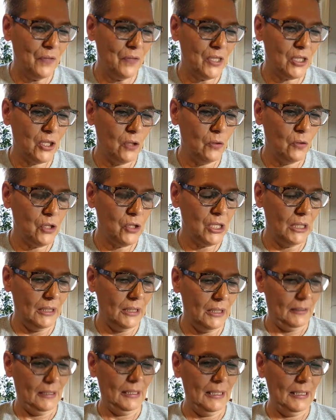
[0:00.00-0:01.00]
Scotia
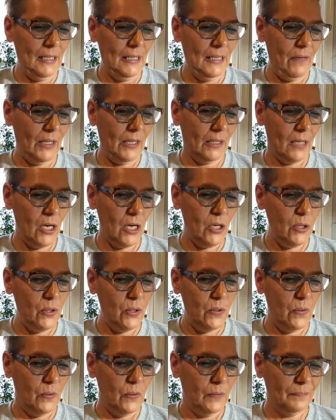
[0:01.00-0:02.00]
Living.
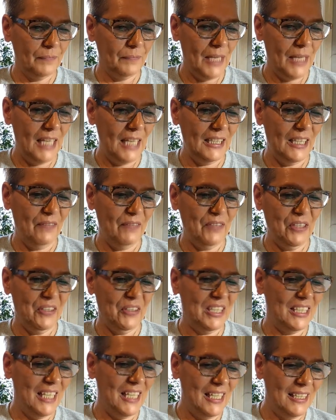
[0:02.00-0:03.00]
Ooh, I love you
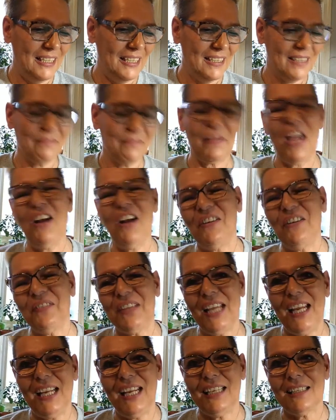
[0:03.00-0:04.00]
Canadians. Oh,
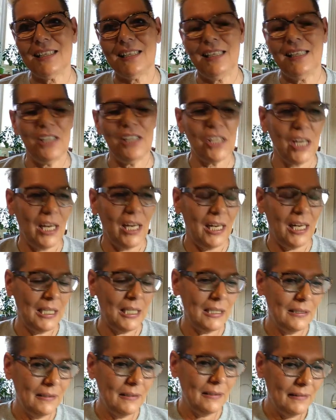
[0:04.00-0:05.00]
thanks, CJ.
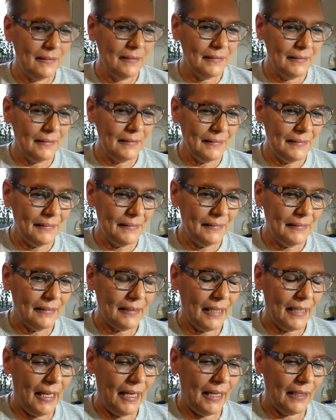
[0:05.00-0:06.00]

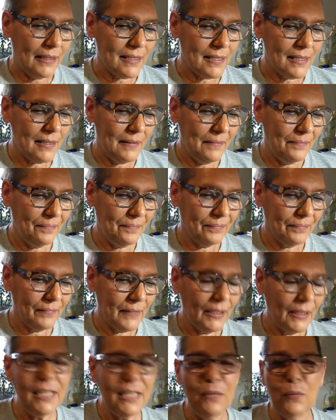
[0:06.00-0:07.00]
Thanks.
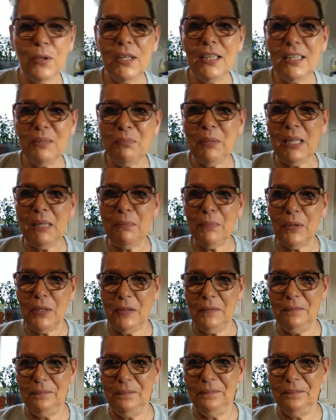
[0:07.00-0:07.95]
Like, we're good people.